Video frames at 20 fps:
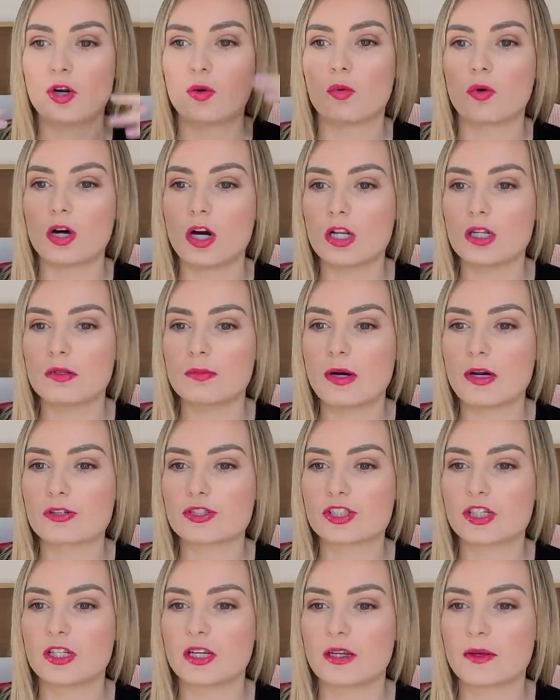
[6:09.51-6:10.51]
We're all
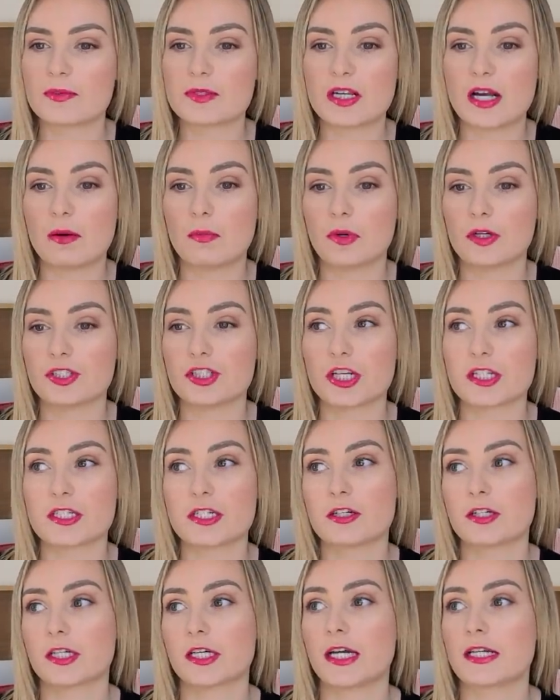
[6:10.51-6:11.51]
emotional and upset. We're just
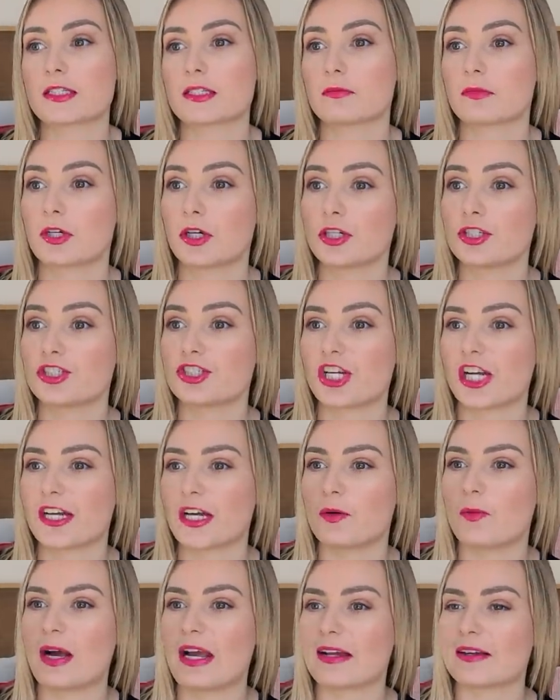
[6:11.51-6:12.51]
here to get some good
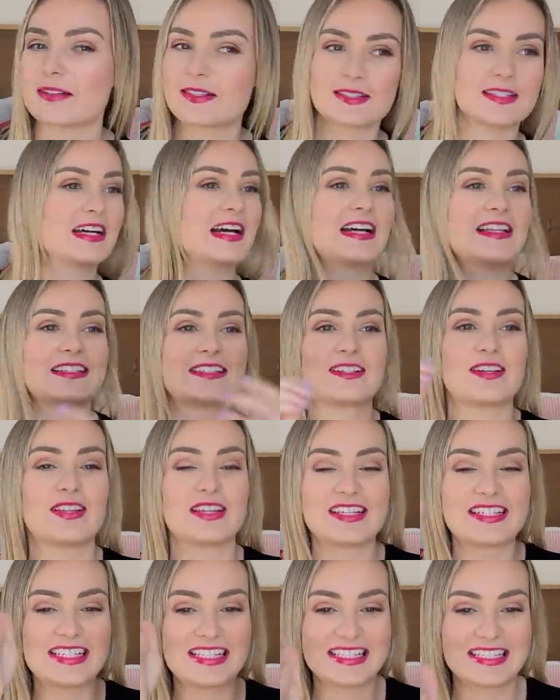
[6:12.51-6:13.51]
chicken wings. And so
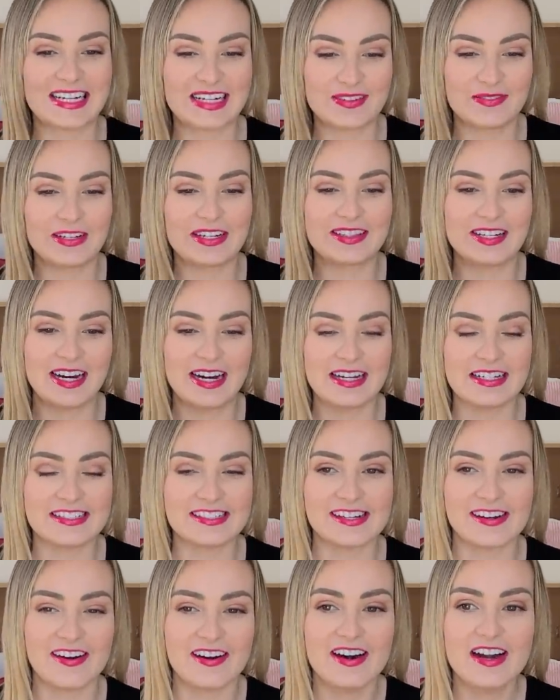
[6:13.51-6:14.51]
they stick me in the high
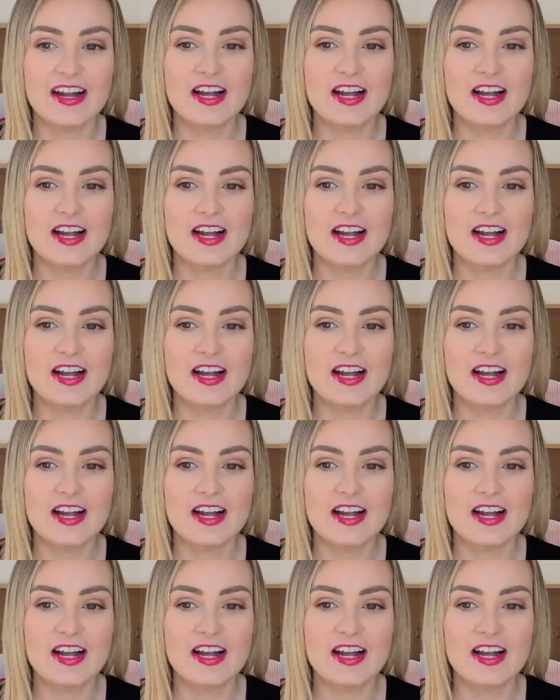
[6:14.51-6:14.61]
chair.